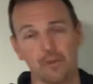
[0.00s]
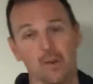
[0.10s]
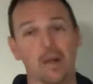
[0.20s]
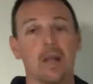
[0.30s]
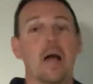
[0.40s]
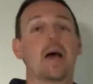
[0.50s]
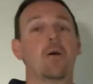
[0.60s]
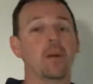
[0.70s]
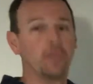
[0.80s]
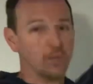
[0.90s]
So
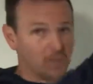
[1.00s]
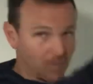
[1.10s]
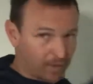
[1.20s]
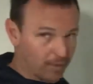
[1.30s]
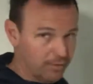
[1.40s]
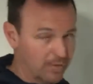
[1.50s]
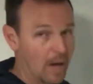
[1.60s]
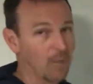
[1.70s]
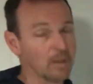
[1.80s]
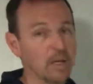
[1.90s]
allow him to jump
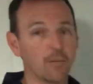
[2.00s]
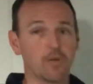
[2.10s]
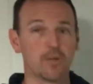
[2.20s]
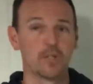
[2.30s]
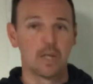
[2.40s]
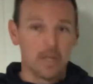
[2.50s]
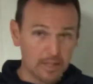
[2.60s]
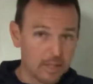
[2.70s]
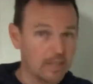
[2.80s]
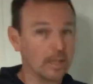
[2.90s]
outside with leverage,
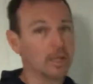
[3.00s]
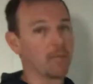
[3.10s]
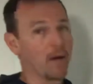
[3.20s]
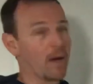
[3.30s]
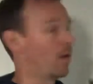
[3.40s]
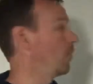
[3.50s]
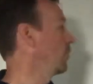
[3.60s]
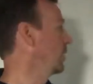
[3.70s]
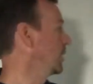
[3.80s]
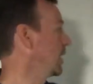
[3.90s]
kick him
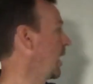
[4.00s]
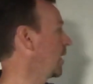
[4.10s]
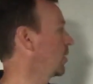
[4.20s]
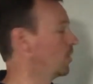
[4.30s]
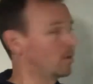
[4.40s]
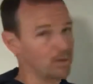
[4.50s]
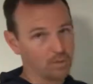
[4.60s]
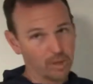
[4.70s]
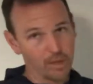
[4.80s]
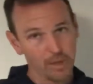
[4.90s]
out with a tackle,
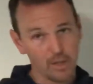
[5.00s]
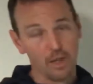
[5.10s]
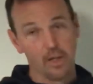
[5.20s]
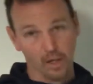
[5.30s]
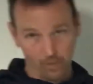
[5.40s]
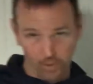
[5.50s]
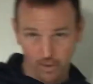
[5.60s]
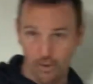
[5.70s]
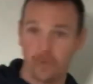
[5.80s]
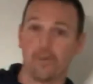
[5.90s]
okay, and
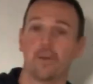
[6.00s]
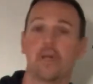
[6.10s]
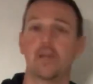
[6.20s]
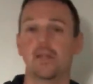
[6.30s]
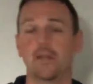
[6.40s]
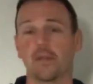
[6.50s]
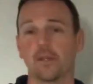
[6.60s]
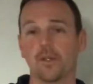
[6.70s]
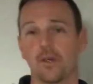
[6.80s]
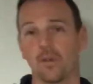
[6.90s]
run underneath on
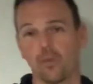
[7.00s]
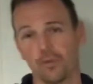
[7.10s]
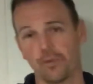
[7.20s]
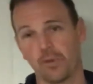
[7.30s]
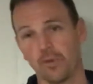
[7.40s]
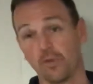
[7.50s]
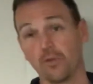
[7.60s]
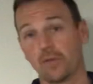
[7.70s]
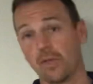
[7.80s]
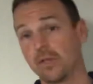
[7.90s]
the tunnel screen. So
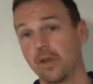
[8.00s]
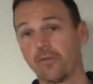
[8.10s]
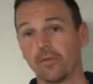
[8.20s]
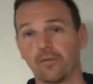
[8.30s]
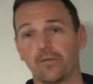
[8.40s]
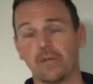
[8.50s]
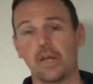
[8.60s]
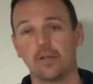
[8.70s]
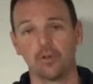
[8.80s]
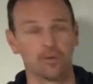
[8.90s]
those are the different
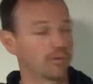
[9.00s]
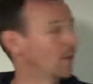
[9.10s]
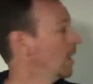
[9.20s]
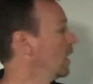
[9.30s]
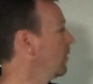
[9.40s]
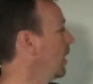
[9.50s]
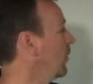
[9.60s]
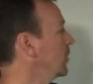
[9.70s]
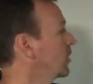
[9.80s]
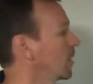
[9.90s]
flavors of how
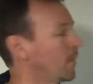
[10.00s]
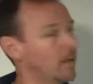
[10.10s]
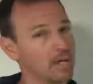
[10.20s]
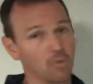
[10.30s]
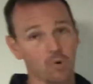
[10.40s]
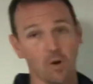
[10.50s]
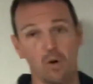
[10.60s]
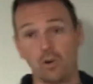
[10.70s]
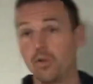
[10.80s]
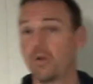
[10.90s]
we try to make him
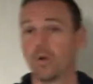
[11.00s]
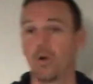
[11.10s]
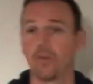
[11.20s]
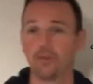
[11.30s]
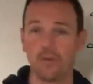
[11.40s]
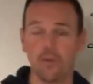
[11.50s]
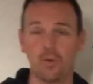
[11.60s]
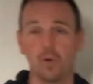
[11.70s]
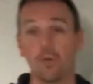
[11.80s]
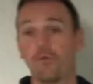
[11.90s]
wrong. You can also
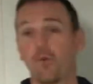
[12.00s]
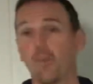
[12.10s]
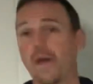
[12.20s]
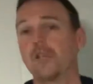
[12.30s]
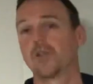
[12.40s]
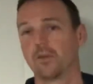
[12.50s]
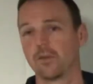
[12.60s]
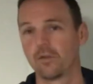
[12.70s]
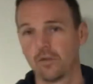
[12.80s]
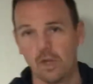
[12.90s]
do it with
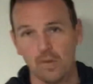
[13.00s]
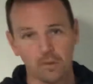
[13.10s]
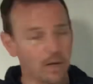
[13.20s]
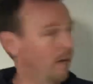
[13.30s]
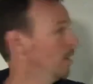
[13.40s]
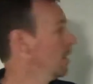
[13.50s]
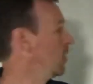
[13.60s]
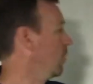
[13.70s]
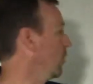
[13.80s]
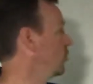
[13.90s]
formations, okay?
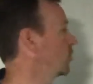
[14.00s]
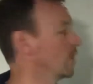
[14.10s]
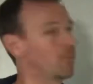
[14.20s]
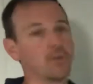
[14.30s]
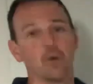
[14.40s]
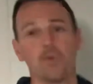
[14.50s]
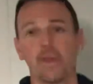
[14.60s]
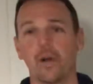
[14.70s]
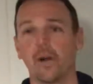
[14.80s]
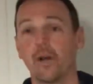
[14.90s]
Run trips over
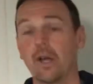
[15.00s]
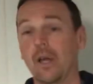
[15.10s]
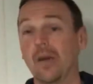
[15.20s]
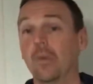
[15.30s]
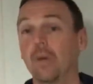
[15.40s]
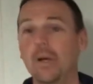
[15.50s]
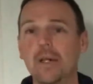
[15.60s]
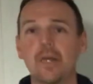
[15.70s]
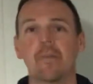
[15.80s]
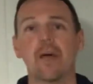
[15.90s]
there and
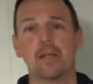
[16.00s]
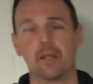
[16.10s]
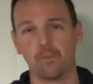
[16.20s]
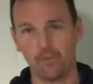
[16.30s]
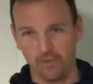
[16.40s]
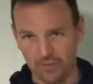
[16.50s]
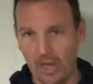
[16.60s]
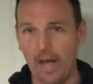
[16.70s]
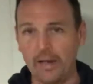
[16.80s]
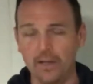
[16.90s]
really make him
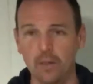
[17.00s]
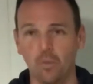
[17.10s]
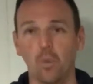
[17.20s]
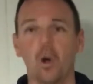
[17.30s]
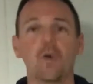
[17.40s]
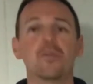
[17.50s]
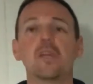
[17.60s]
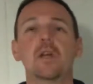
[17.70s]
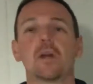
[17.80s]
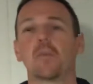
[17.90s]
decide, where's
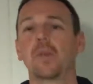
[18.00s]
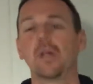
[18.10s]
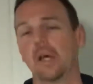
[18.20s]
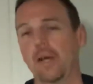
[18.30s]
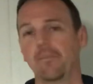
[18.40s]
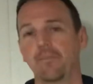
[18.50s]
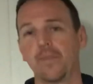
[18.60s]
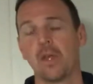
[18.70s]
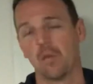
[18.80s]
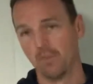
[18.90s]
he gonna play?
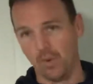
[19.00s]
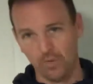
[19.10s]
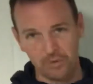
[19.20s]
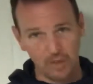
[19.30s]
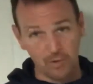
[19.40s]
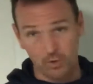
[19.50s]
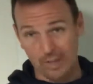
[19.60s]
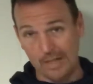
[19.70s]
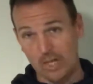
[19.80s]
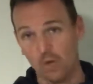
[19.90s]
Most teams are
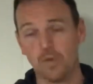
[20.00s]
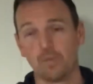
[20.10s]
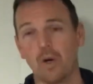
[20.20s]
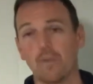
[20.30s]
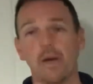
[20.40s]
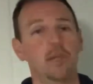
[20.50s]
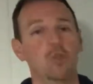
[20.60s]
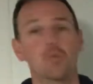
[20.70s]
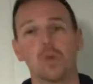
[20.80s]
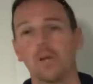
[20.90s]
gonna coach him up, hey,
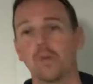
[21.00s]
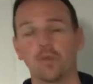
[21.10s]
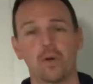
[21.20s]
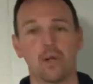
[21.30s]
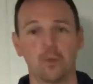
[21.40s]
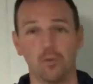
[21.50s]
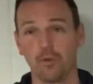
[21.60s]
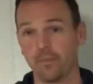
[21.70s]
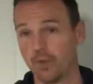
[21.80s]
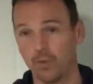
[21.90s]
you play between
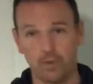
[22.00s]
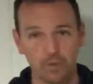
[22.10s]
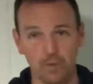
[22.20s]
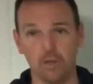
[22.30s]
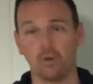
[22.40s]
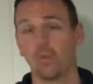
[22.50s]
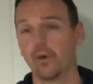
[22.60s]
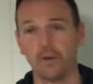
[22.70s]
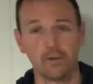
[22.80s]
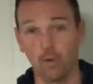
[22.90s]
number 2 and 3, or
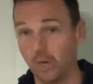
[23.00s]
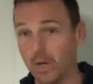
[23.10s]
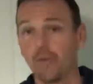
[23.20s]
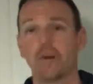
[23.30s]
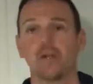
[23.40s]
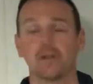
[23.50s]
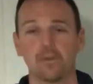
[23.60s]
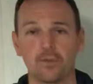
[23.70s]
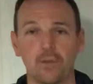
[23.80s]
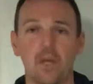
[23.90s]
1 and 2, or whatever it
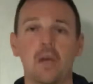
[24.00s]
is.